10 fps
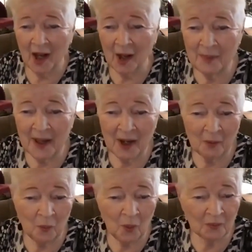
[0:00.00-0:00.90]

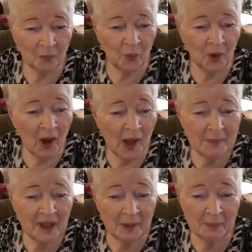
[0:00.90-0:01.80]
about what I
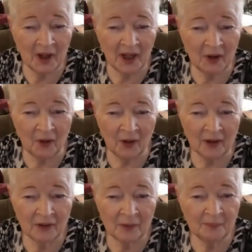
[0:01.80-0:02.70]
mean by
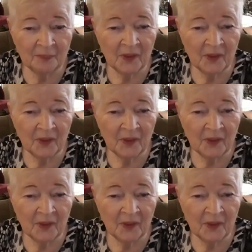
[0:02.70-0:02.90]
art,